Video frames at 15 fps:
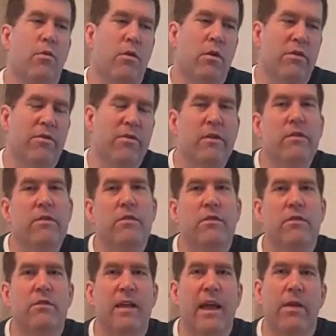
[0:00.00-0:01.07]
the world's
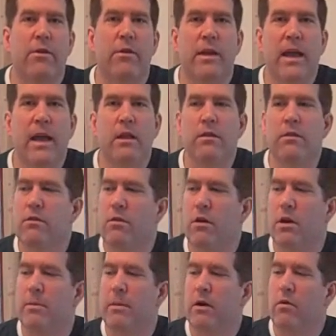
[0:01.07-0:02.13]
physicists gathered again to
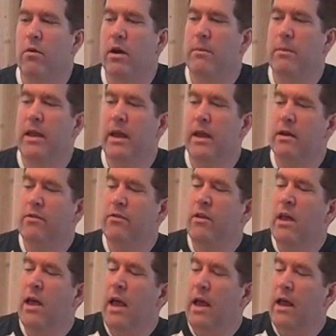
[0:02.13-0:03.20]
talk about quantum
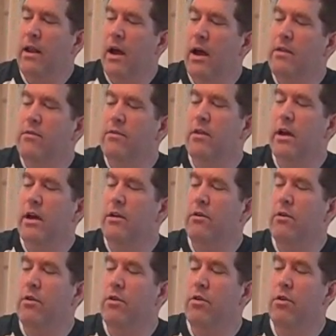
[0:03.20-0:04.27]
mechanics, and Einstein